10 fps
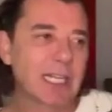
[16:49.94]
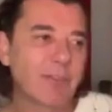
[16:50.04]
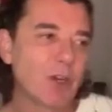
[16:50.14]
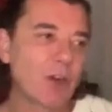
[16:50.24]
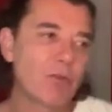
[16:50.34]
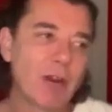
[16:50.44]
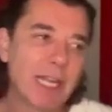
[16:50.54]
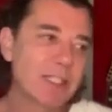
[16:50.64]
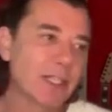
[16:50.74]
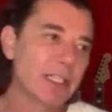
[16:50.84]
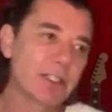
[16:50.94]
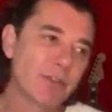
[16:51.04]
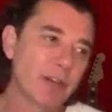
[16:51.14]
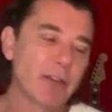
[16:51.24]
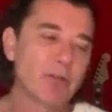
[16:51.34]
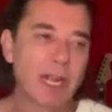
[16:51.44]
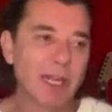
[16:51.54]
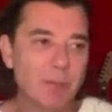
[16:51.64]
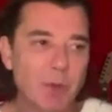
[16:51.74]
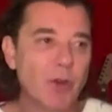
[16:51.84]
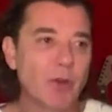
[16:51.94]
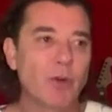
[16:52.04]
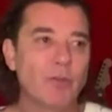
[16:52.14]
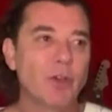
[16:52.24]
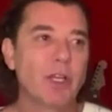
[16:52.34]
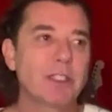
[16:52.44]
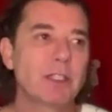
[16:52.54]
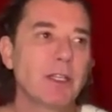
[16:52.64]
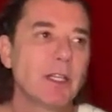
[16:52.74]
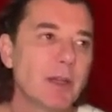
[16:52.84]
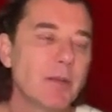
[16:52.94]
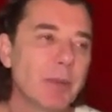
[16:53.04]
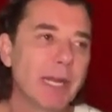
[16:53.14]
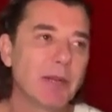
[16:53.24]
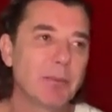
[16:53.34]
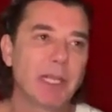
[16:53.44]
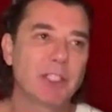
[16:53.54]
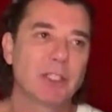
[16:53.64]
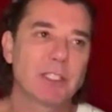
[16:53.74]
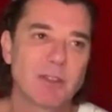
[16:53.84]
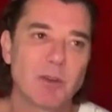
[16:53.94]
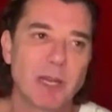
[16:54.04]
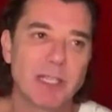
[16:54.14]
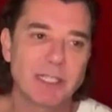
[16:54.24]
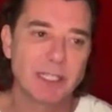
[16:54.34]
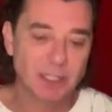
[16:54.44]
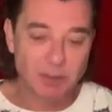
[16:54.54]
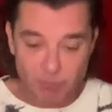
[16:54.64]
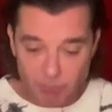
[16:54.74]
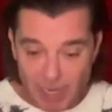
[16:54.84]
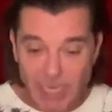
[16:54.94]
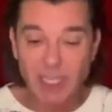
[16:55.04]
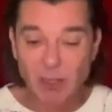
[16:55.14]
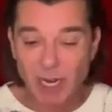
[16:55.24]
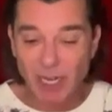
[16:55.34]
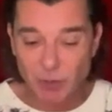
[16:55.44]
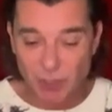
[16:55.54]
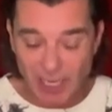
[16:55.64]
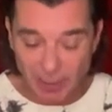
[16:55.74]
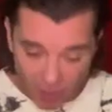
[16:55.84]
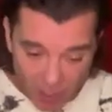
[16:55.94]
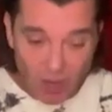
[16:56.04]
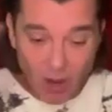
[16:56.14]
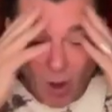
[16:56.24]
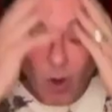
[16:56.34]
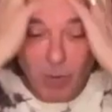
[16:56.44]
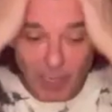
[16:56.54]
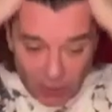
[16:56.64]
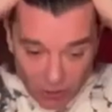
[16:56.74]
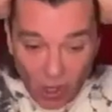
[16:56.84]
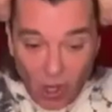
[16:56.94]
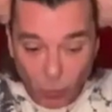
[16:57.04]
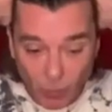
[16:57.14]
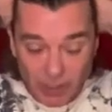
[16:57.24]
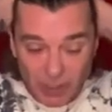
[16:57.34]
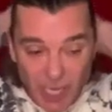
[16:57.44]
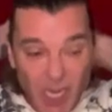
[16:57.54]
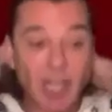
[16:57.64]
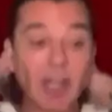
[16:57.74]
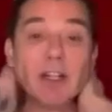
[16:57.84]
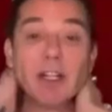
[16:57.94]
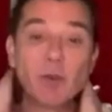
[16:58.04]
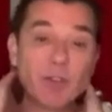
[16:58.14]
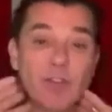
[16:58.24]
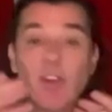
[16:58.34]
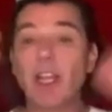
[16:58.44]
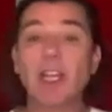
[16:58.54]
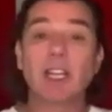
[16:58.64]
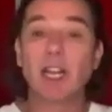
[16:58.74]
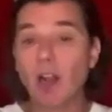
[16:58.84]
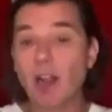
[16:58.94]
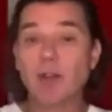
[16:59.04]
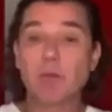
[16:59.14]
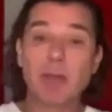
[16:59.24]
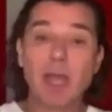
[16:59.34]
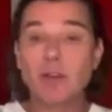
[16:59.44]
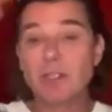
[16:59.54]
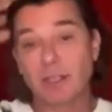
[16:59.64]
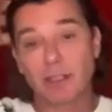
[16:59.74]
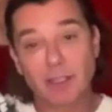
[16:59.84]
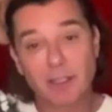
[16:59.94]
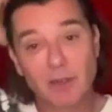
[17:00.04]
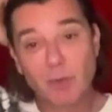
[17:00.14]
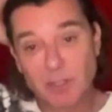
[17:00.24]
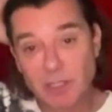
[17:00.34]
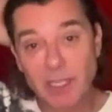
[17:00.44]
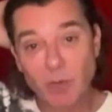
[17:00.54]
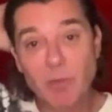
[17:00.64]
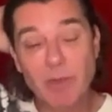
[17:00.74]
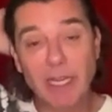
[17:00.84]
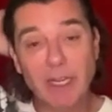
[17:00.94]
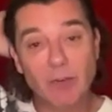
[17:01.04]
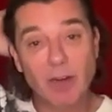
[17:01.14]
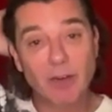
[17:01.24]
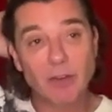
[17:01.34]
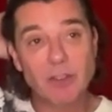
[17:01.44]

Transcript: if you're a writer, you get to fucking write a book, or if you get to paint a picture that someone might see. Just making a record was like, oh my God, we did it. We fucking climbed the mountain. We making a record.